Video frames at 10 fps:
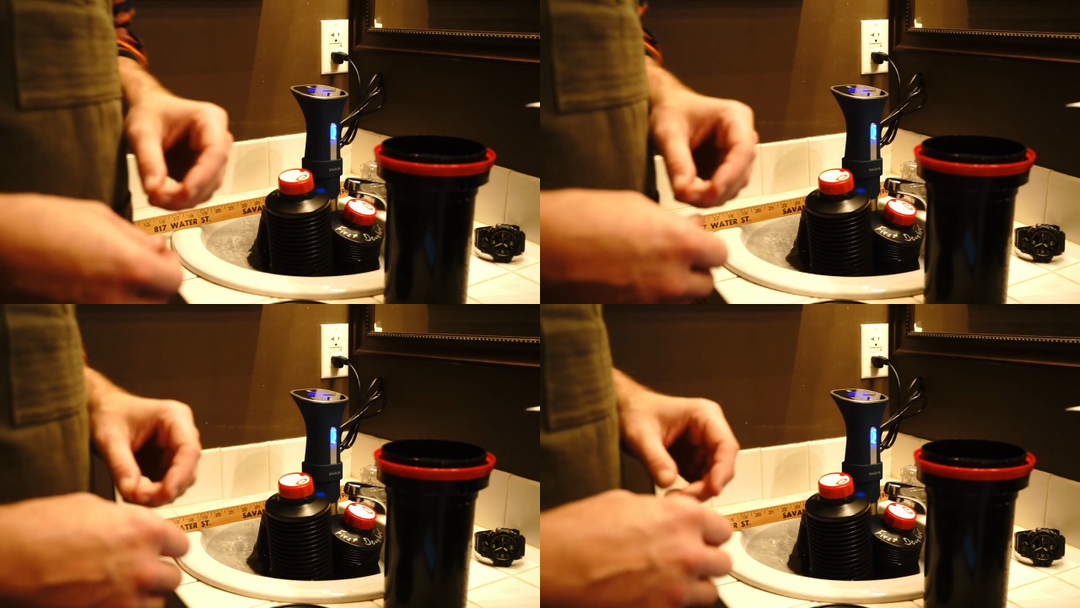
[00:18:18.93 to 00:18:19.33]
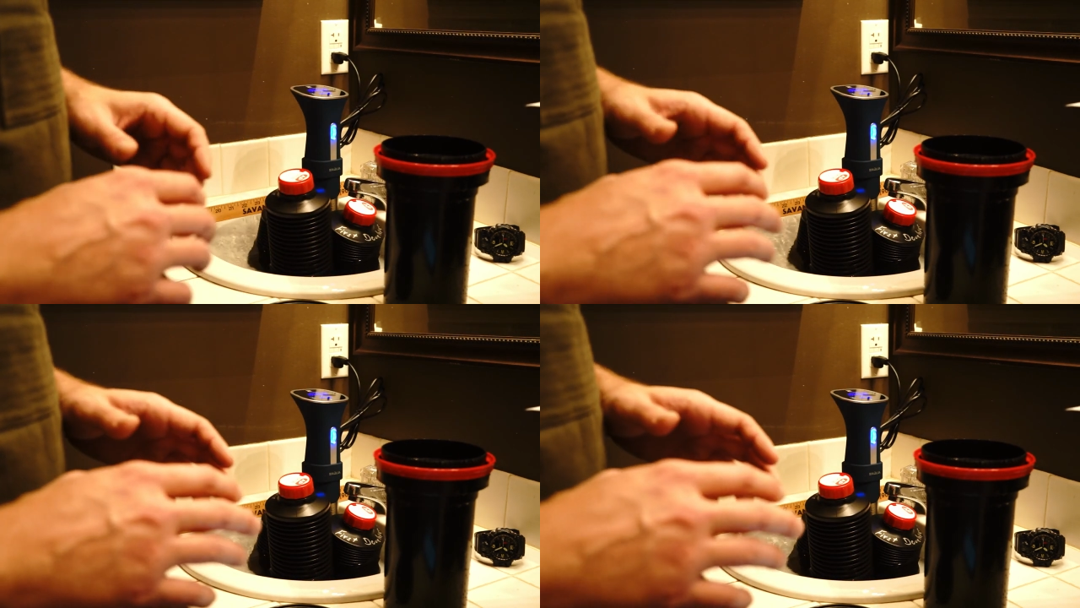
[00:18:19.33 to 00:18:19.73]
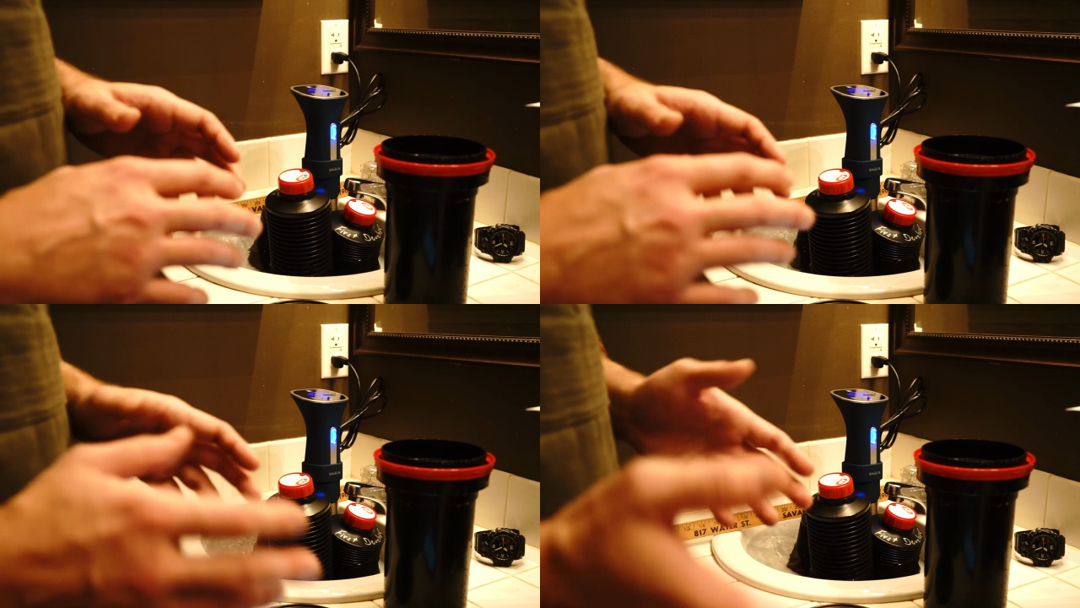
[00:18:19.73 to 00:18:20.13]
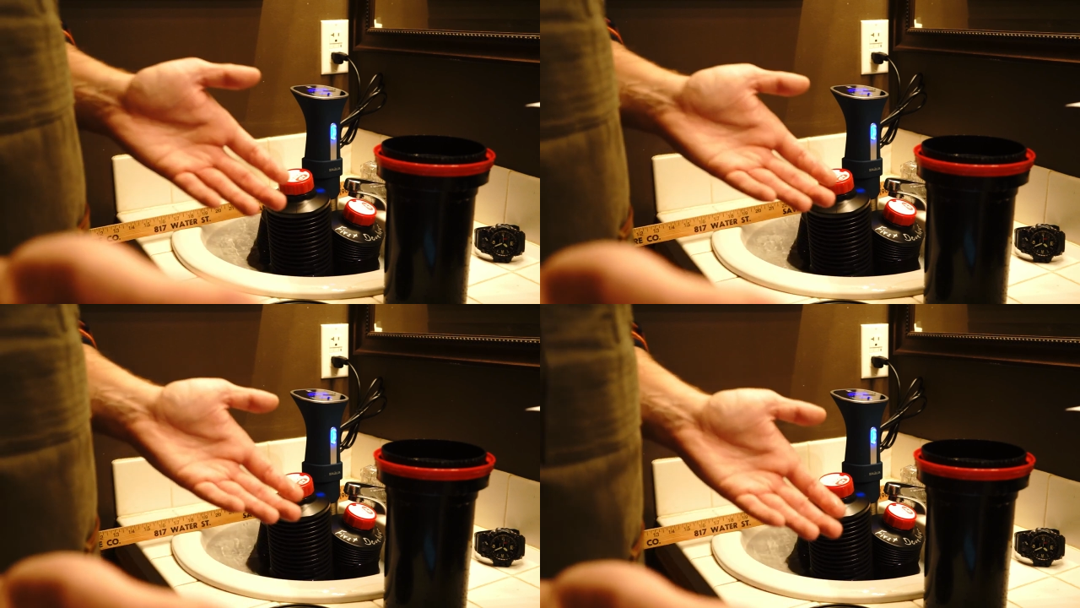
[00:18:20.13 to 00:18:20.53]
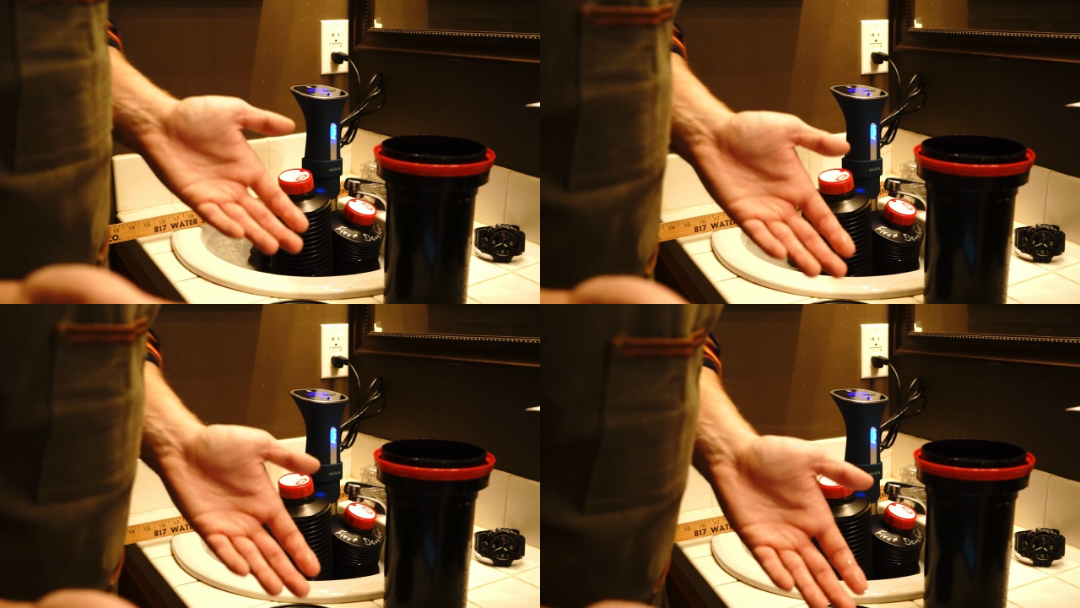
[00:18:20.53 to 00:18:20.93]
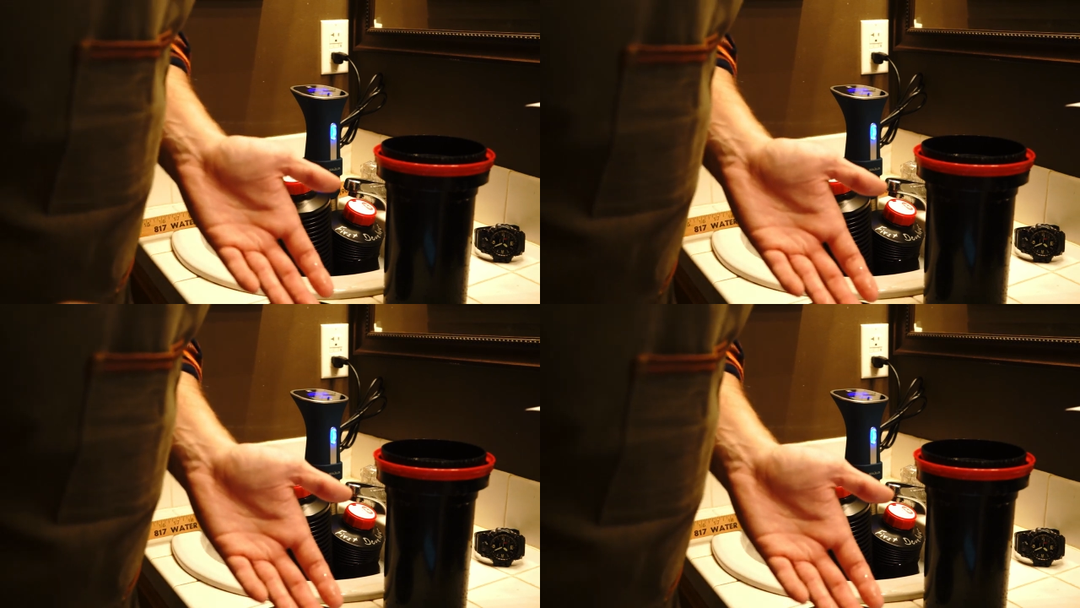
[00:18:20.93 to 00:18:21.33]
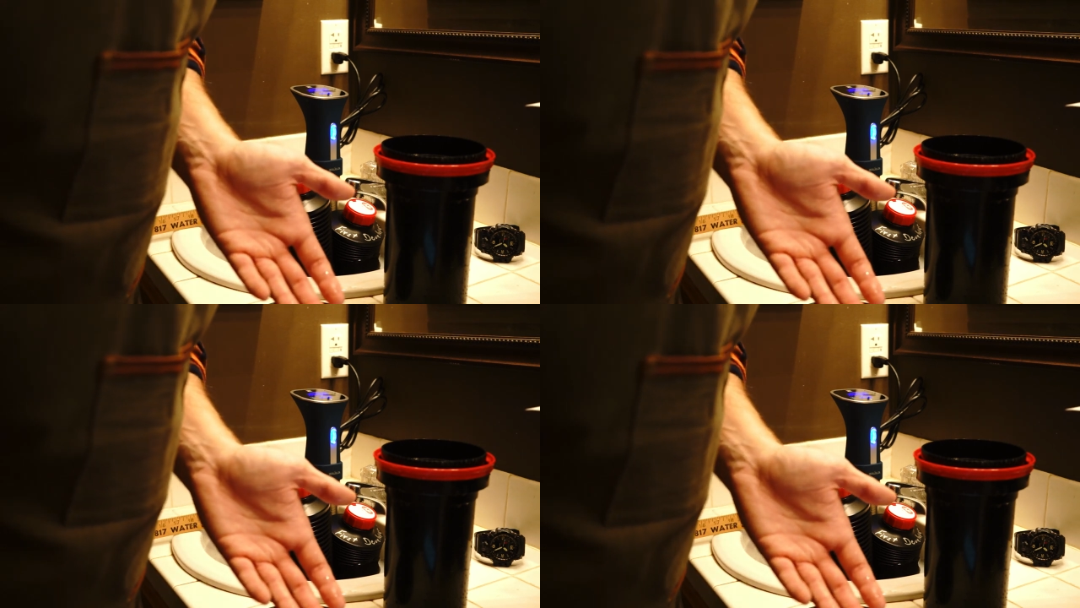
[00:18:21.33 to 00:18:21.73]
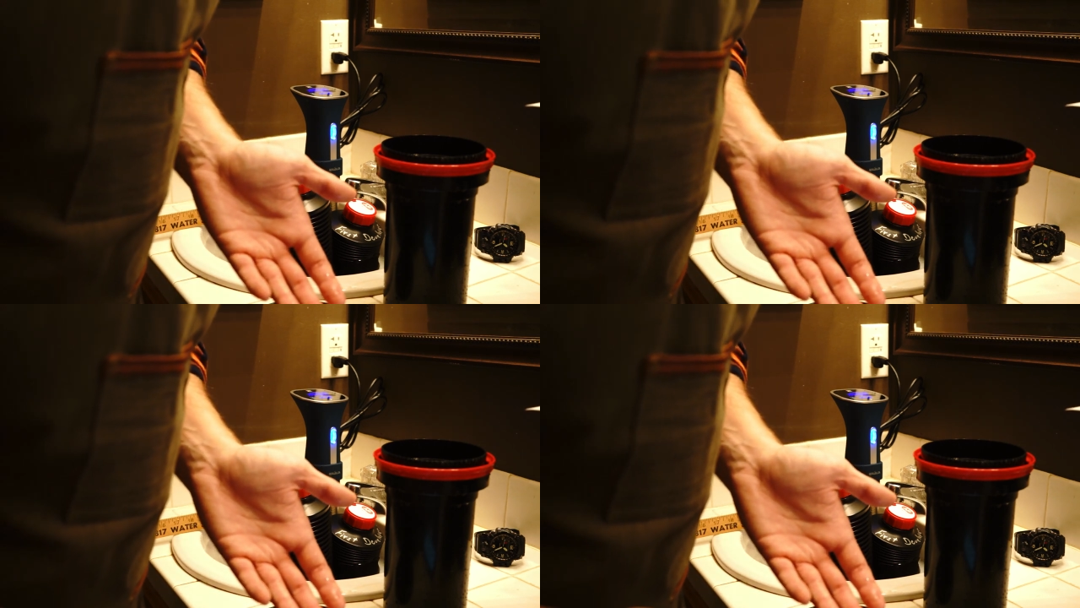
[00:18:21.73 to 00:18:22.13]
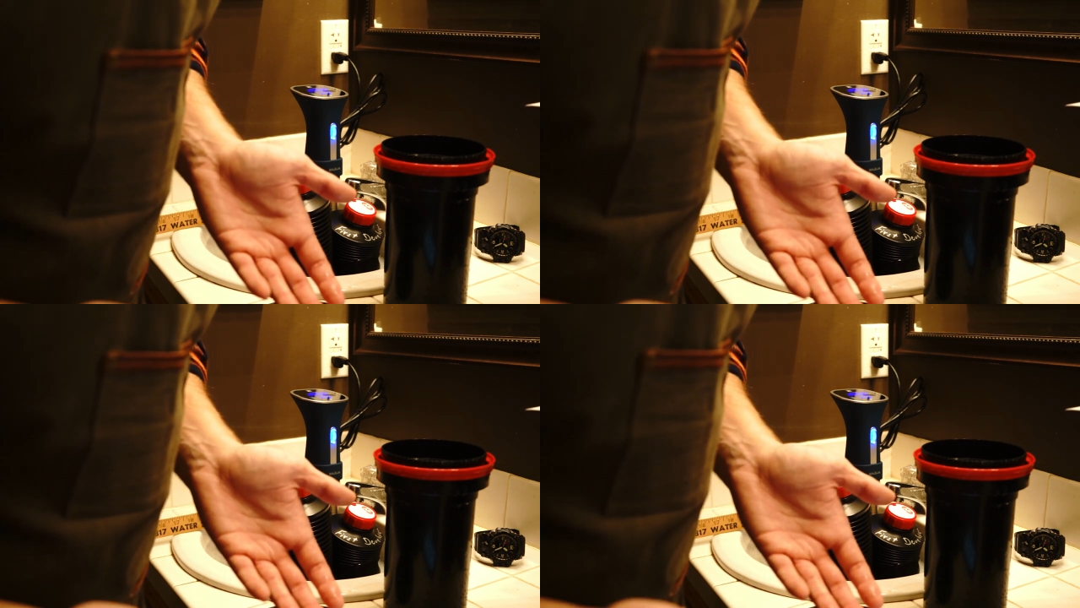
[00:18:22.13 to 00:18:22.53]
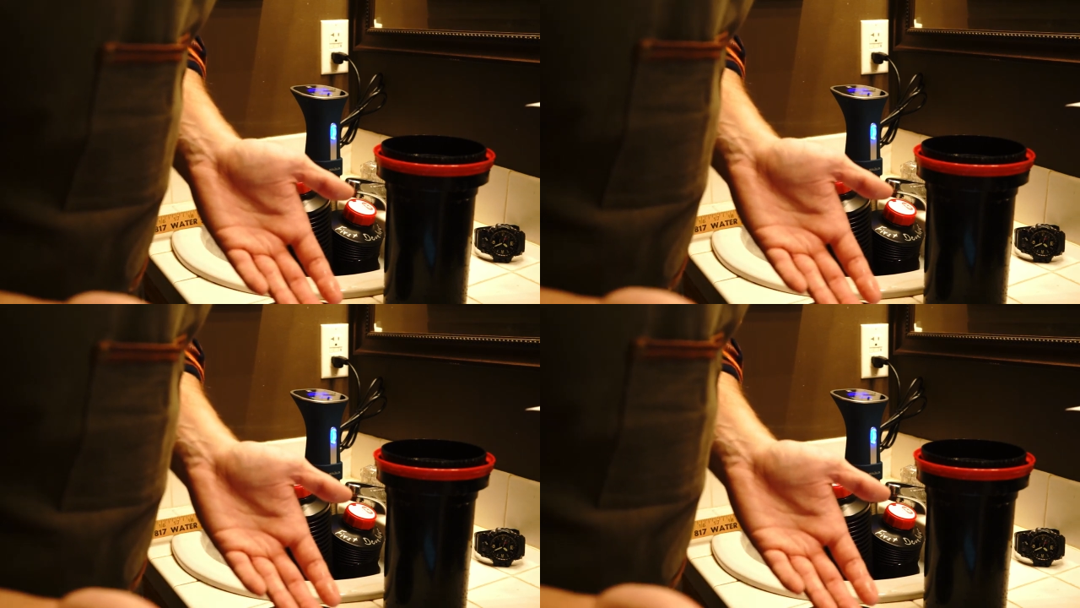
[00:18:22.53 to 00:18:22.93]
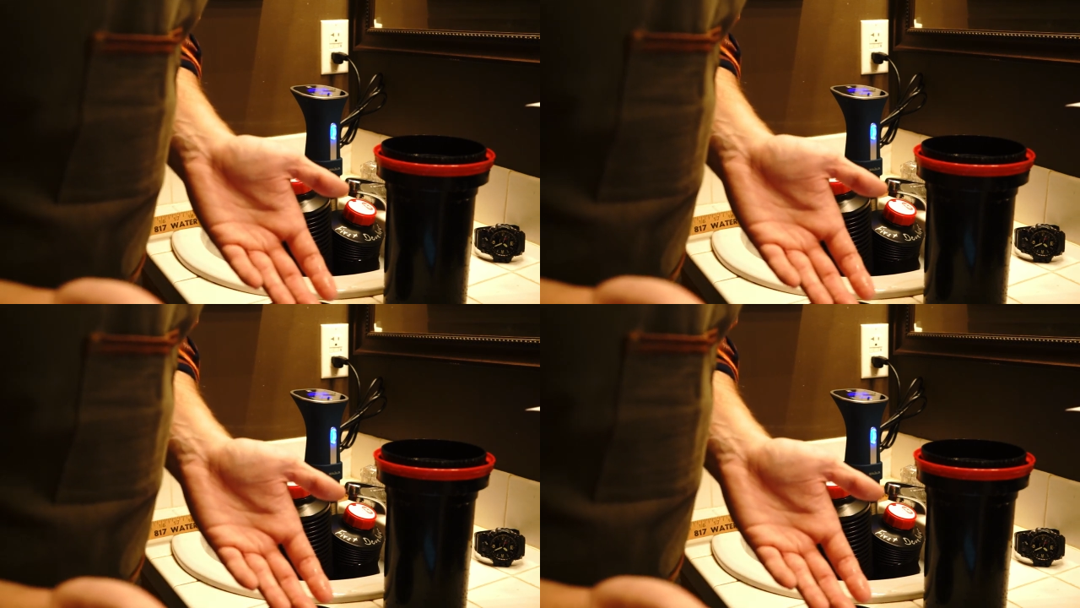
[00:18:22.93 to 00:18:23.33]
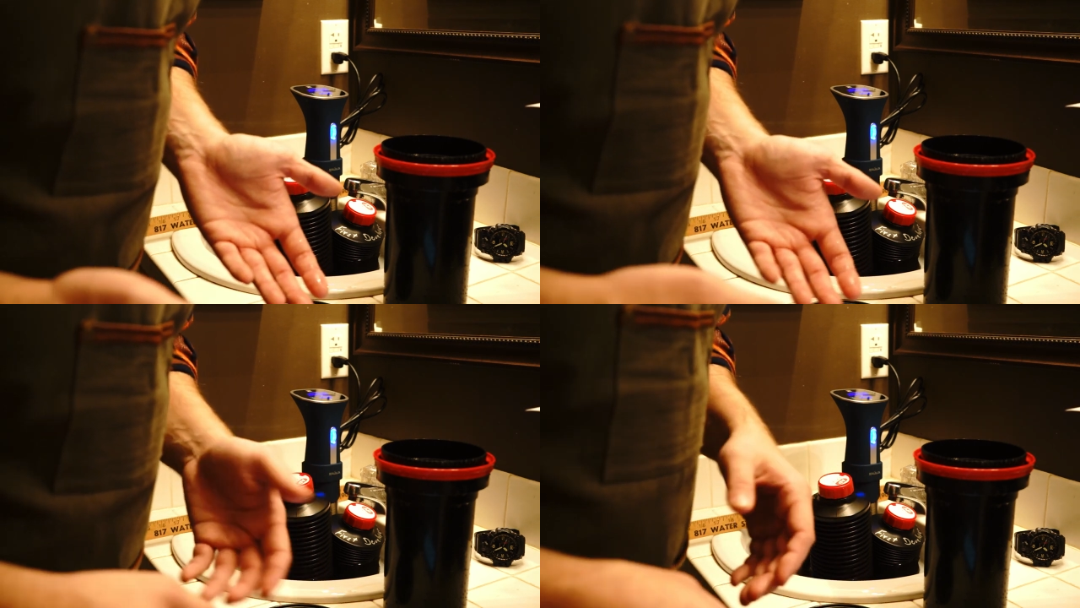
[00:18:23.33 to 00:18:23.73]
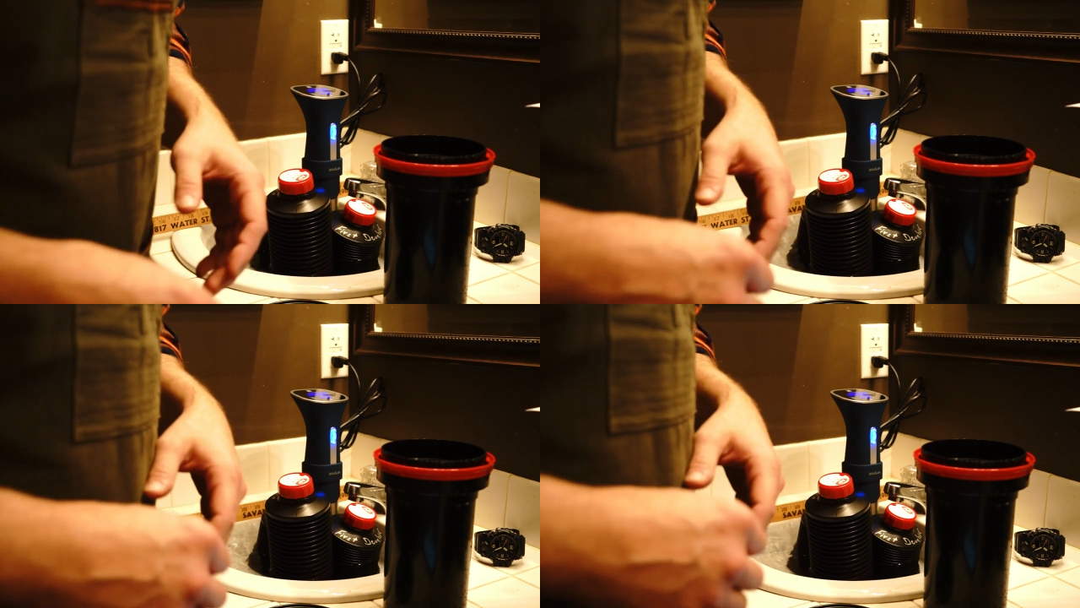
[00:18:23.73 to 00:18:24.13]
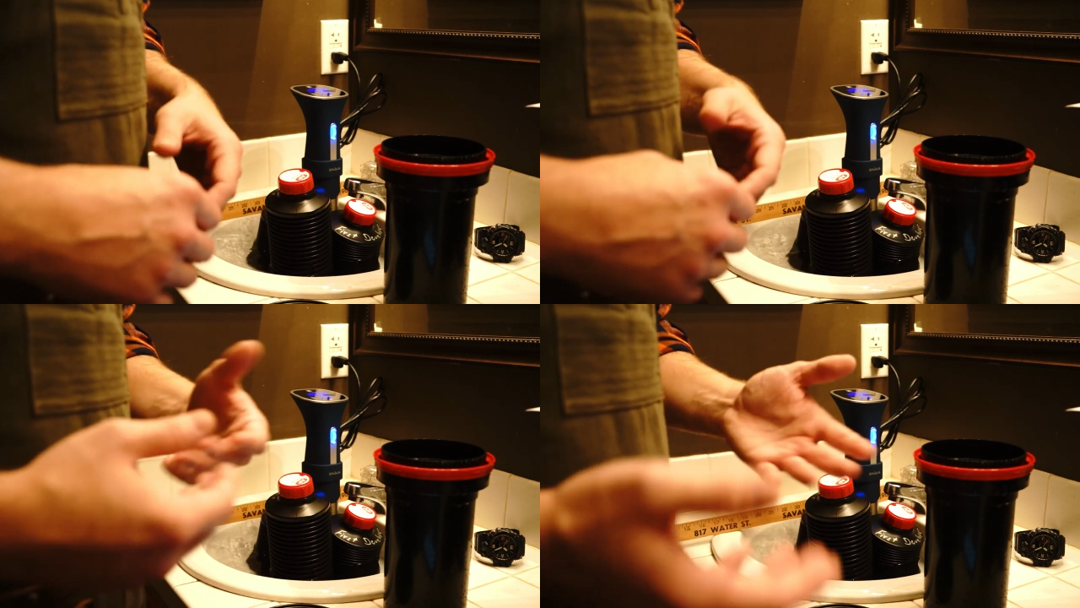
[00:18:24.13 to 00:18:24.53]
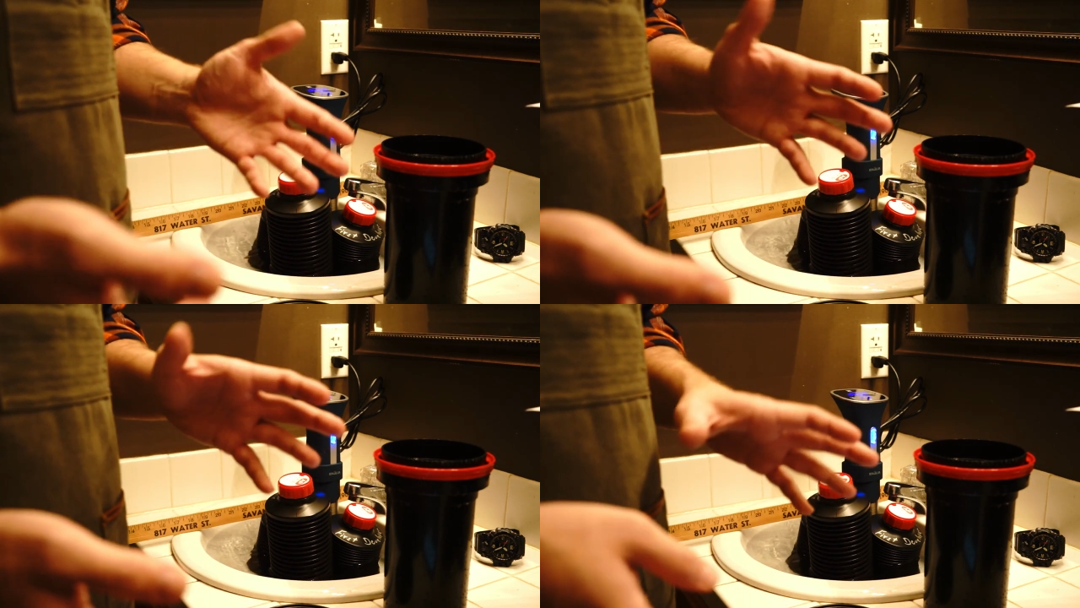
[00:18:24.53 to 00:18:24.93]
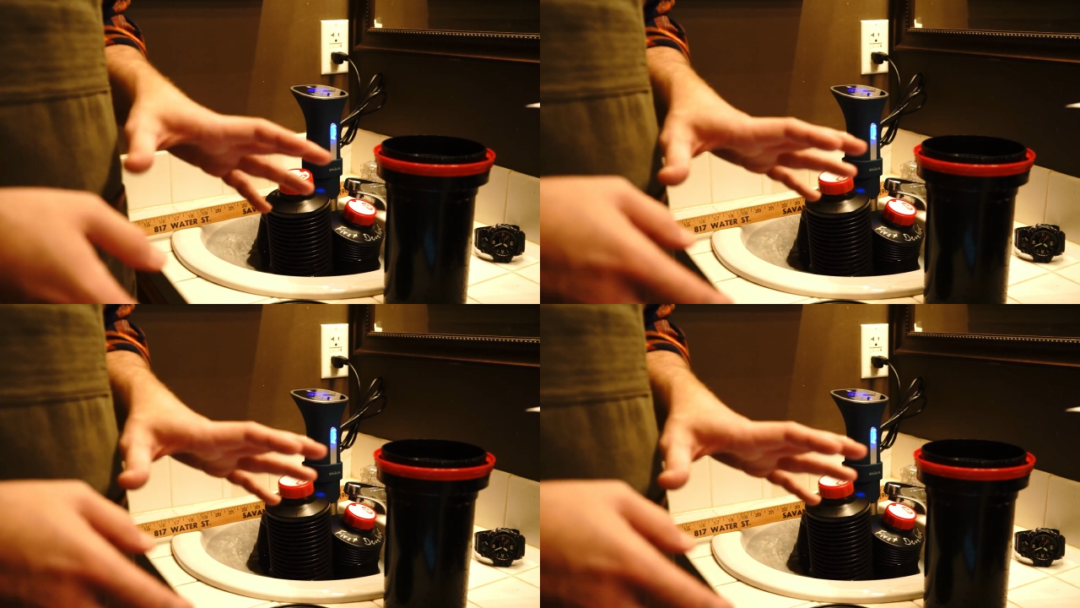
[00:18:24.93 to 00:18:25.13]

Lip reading: (no speaker visible)